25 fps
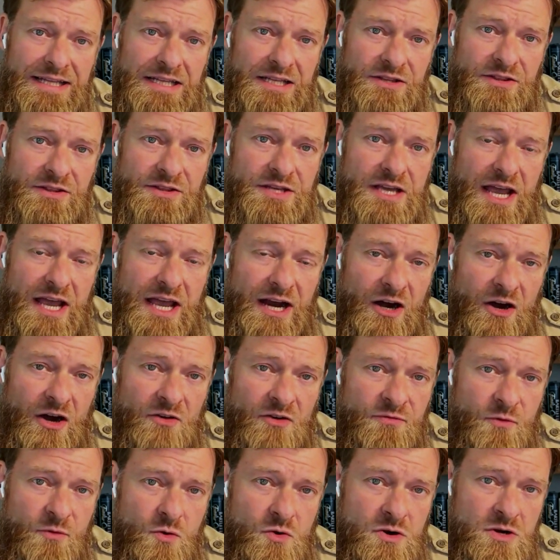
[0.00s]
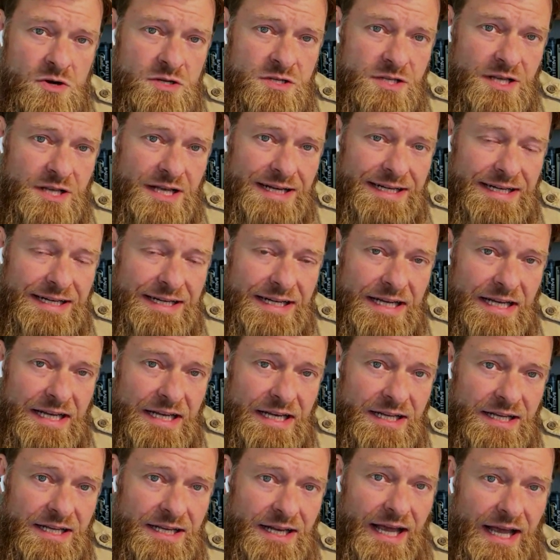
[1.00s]
the Air Force
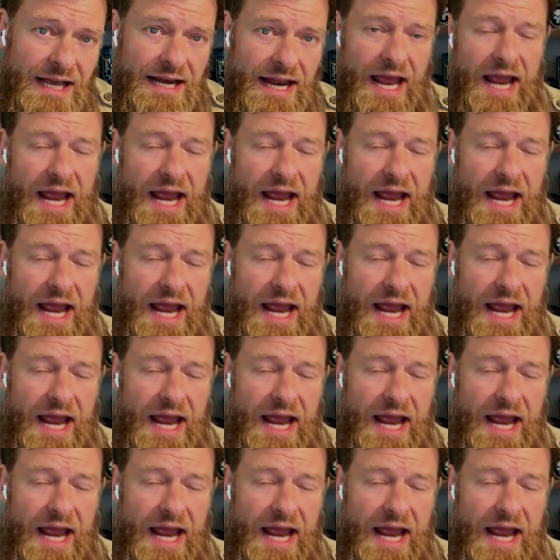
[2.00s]
needed an